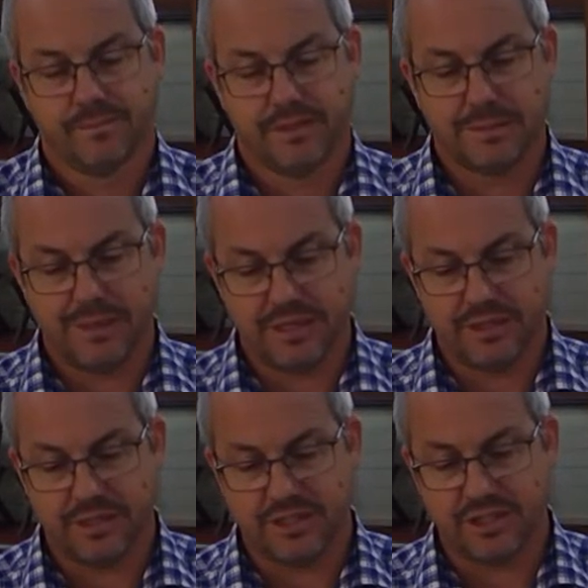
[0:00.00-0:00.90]
The
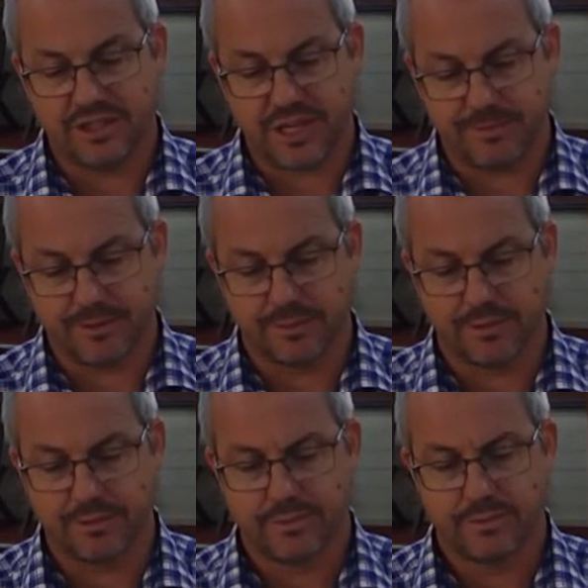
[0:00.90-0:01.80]
method is acceptable
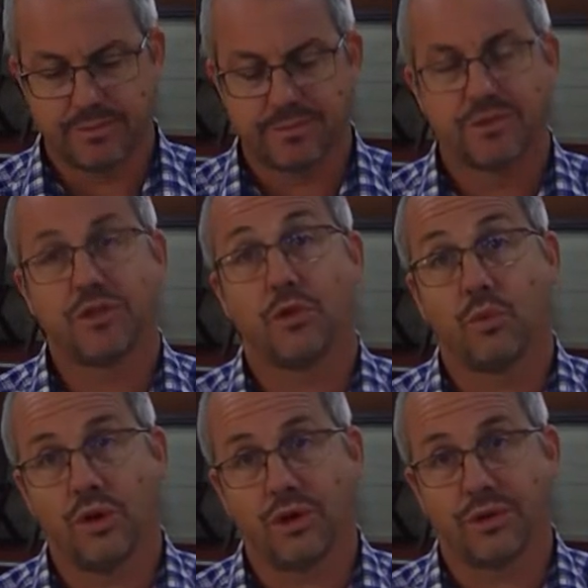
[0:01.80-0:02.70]
to the
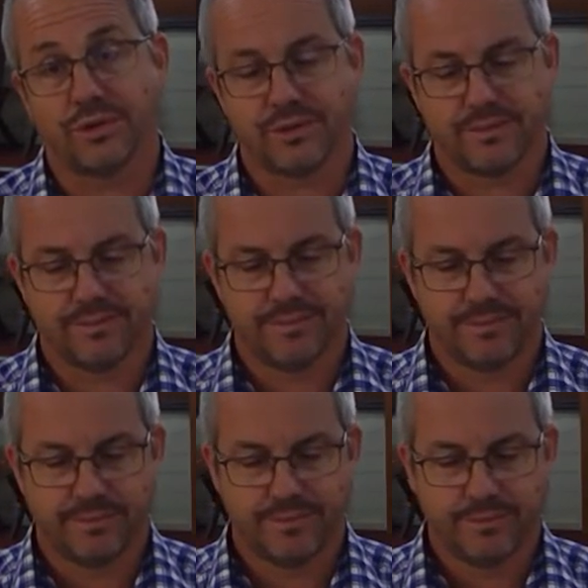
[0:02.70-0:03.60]
world.
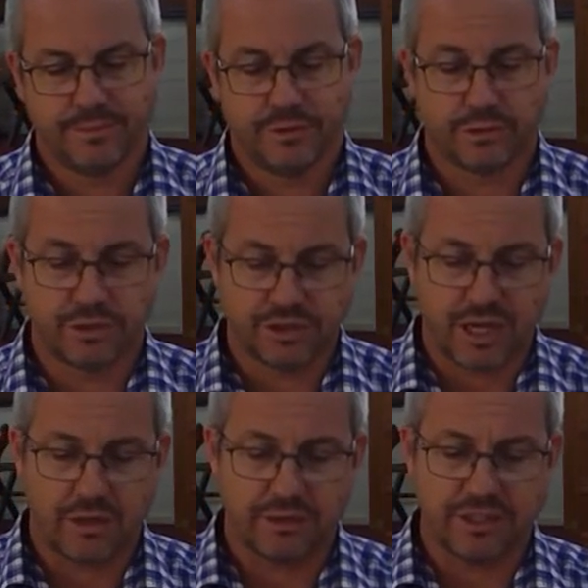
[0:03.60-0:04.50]
The
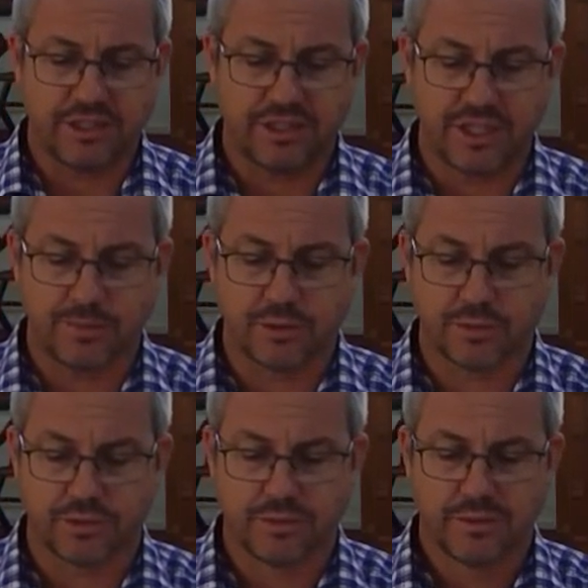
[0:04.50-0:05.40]
result is
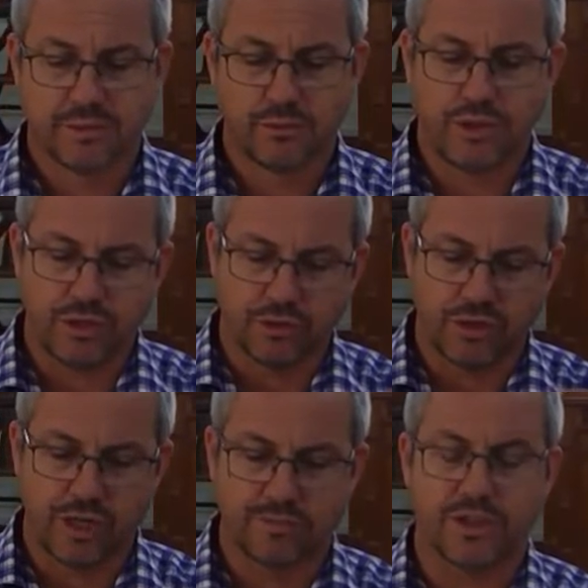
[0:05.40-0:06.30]
acceptable within the
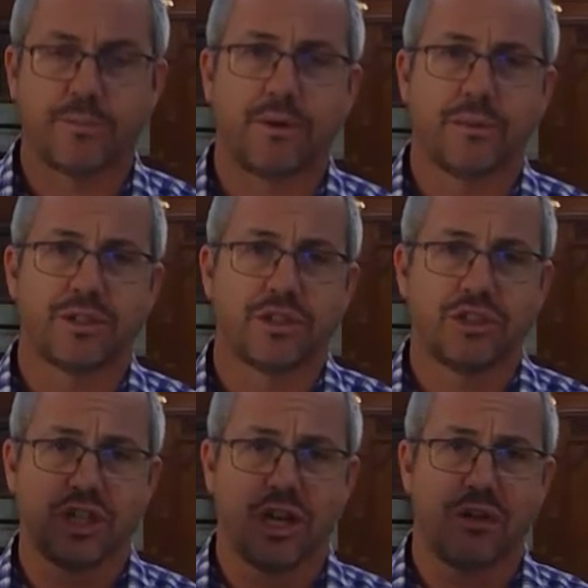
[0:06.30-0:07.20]
realms of the promise, a
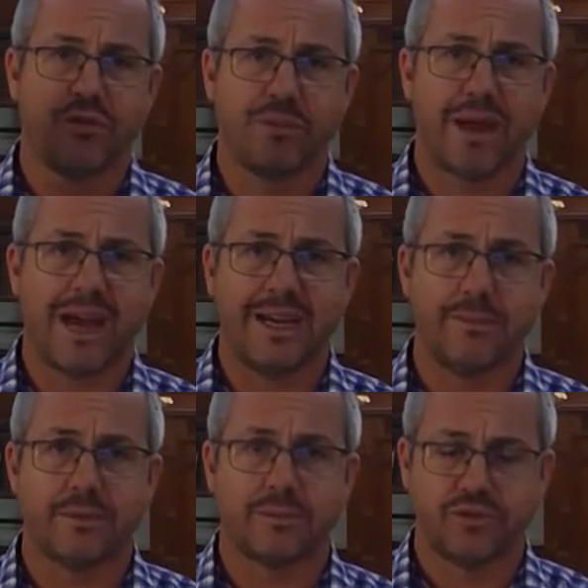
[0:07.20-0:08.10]
child from
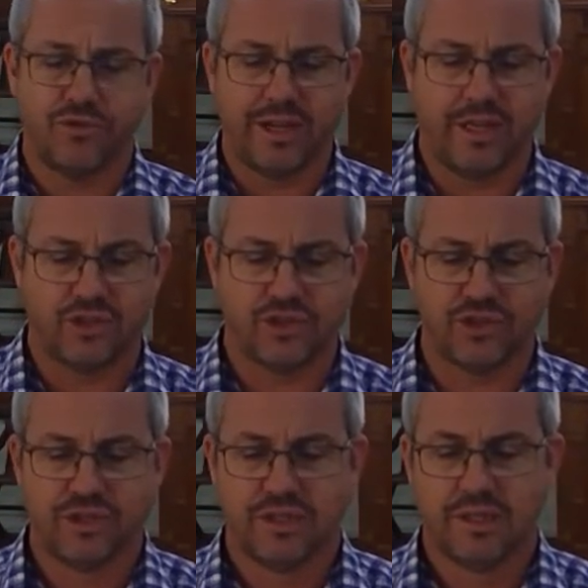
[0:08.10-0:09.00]
Abram's flesh.